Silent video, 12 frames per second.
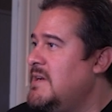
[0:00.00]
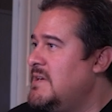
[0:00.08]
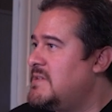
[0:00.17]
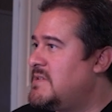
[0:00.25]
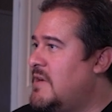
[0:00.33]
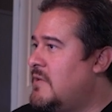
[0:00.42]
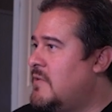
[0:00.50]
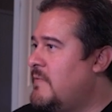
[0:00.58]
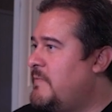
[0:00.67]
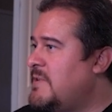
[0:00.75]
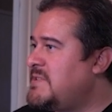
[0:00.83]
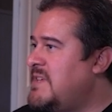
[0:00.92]
So
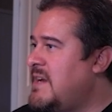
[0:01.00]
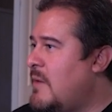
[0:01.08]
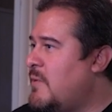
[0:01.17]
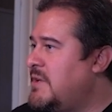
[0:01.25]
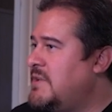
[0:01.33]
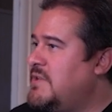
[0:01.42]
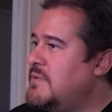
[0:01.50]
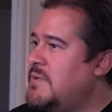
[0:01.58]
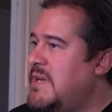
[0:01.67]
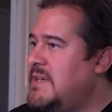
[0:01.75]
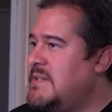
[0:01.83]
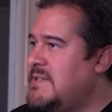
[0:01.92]
first thing I want to do
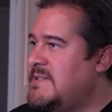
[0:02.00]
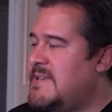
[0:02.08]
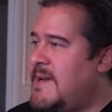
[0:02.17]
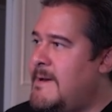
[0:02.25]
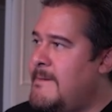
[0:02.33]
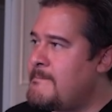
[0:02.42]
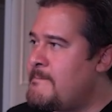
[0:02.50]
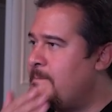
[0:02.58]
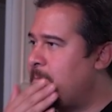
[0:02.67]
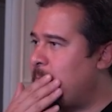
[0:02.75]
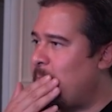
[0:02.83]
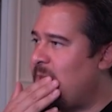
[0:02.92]
is
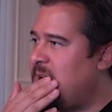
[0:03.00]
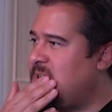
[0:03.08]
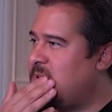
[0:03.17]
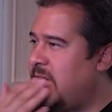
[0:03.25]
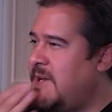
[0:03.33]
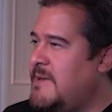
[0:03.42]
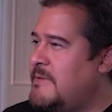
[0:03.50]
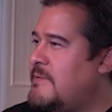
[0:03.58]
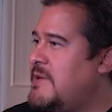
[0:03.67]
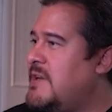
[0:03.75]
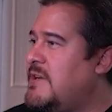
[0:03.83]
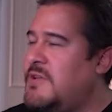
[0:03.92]
um, let's go ahead and
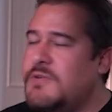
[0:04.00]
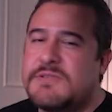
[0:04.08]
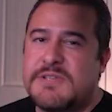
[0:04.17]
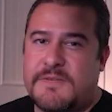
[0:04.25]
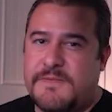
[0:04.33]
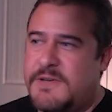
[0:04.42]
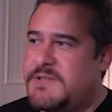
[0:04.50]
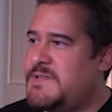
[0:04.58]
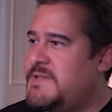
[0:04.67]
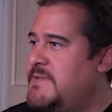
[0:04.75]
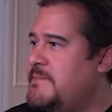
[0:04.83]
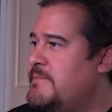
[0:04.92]
create a user
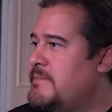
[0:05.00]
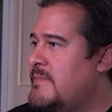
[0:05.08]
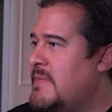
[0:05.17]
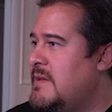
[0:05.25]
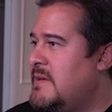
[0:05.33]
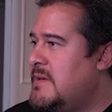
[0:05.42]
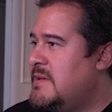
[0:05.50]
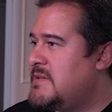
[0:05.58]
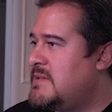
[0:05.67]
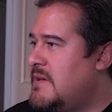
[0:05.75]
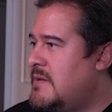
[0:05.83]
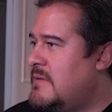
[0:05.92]
first.
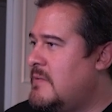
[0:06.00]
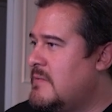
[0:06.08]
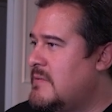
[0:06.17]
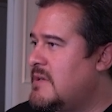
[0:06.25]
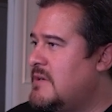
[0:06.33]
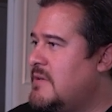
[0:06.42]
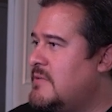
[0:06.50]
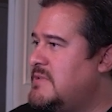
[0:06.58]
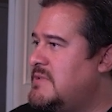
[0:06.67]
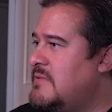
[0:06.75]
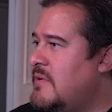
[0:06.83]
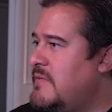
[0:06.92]
So we're going to go
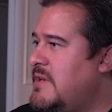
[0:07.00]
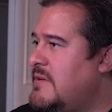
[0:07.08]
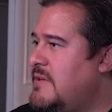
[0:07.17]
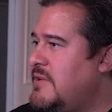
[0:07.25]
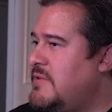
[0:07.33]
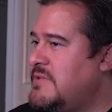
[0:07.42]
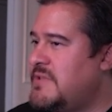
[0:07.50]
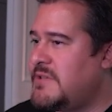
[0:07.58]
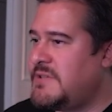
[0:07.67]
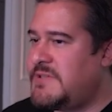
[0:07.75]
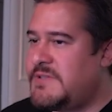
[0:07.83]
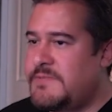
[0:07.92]
over here to
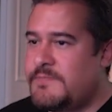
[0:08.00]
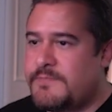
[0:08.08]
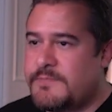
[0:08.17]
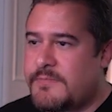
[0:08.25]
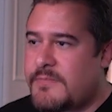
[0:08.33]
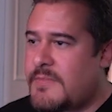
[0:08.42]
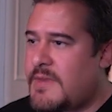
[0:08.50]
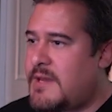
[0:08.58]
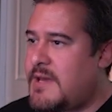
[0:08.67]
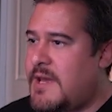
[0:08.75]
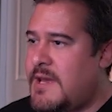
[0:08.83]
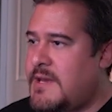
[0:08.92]
users
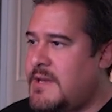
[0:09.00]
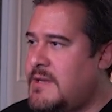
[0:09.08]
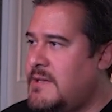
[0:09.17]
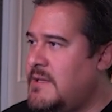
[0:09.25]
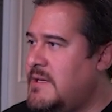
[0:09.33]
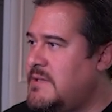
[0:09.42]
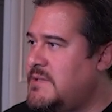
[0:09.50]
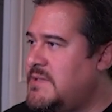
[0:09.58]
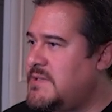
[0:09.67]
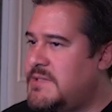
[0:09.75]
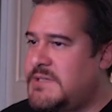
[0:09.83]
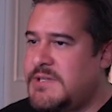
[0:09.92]
and let's
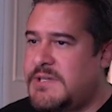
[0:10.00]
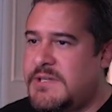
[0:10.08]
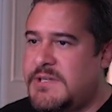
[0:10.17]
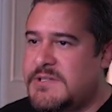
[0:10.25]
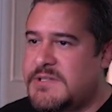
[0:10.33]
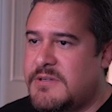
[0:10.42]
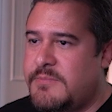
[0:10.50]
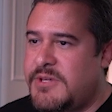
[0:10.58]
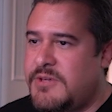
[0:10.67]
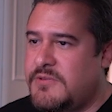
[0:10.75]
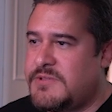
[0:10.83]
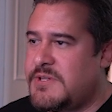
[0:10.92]
see, it's going to be
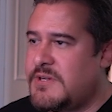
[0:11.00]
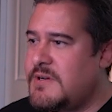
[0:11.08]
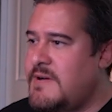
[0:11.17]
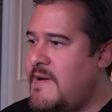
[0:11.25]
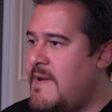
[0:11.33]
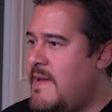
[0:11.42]
user.